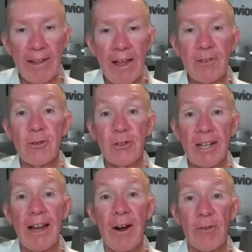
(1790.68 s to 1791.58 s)
That's good to
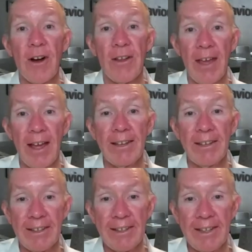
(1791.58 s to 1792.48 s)
clarify that.
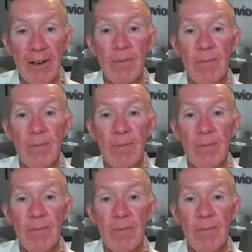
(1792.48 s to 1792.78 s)
Yep.